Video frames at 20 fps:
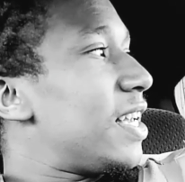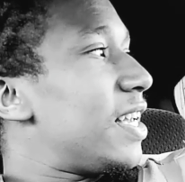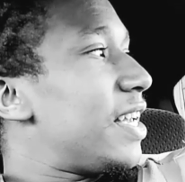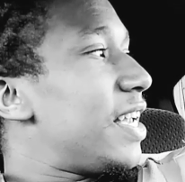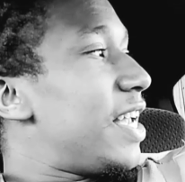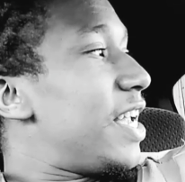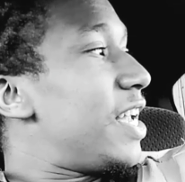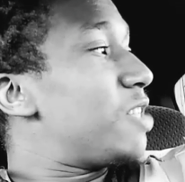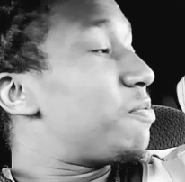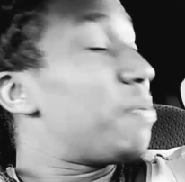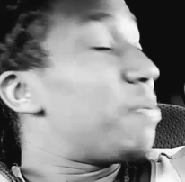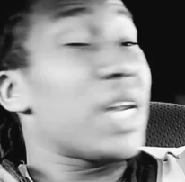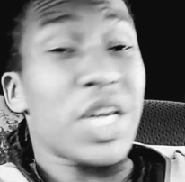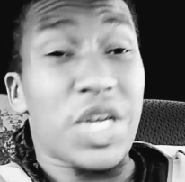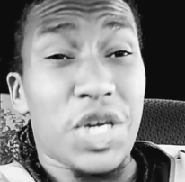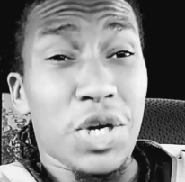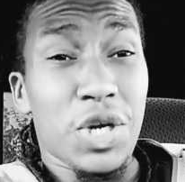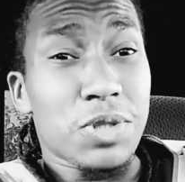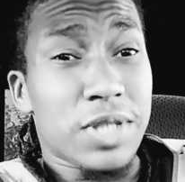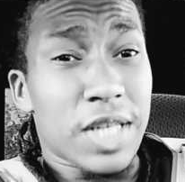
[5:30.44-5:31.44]
he's been a
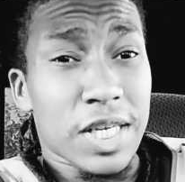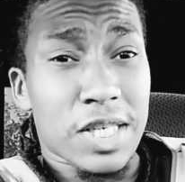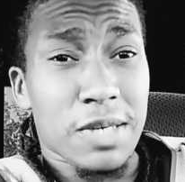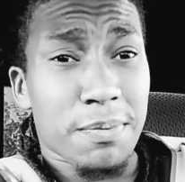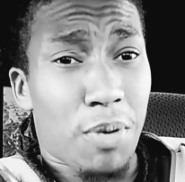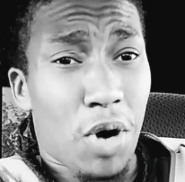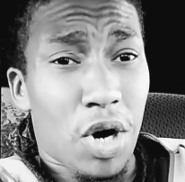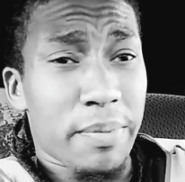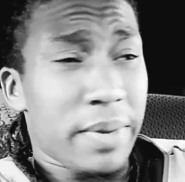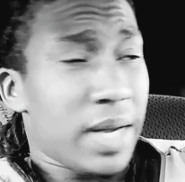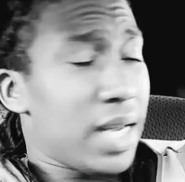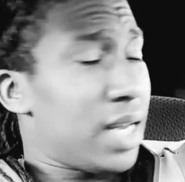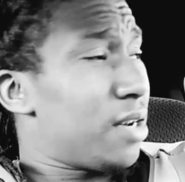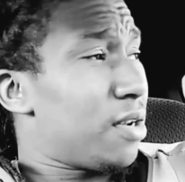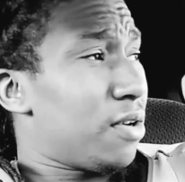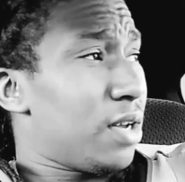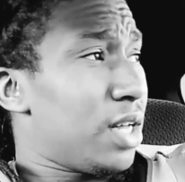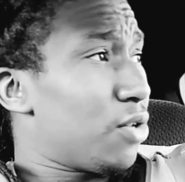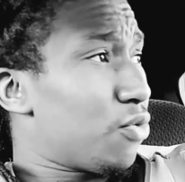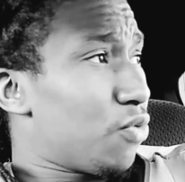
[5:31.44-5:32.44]
huge disappointment
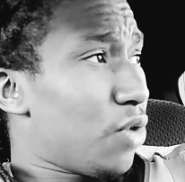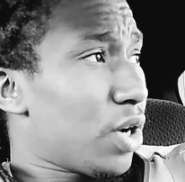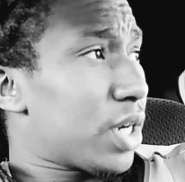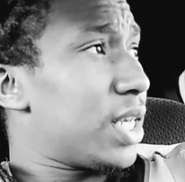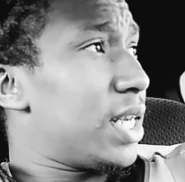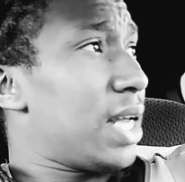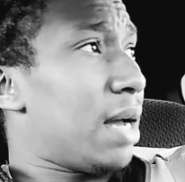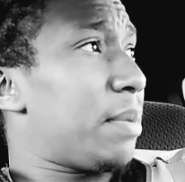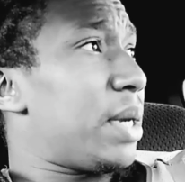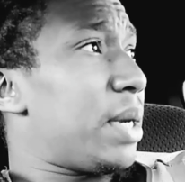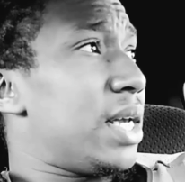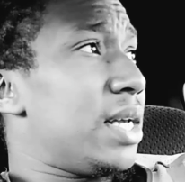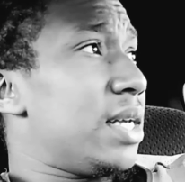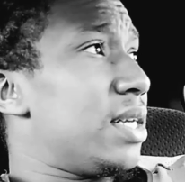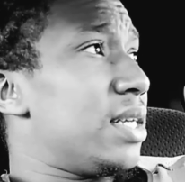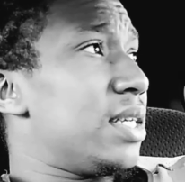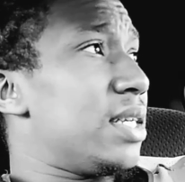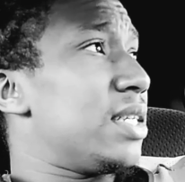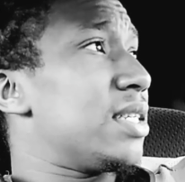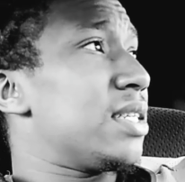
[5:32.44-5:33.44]
in a rookie. I
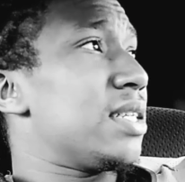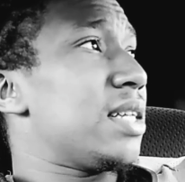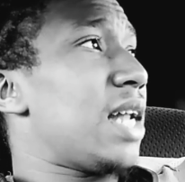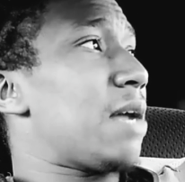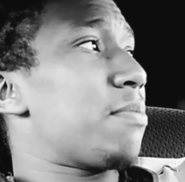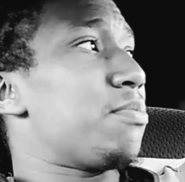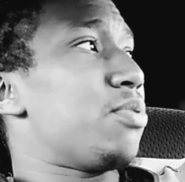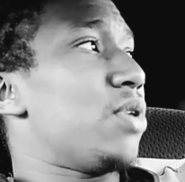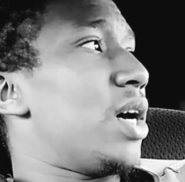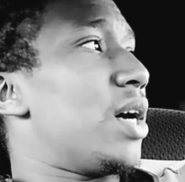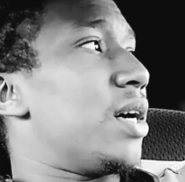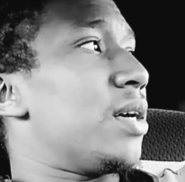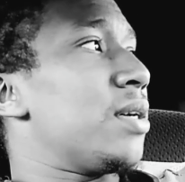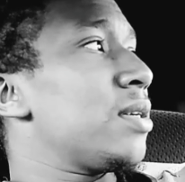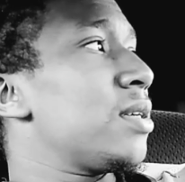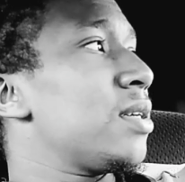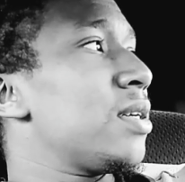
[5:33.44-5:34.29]
mean, like, bruh.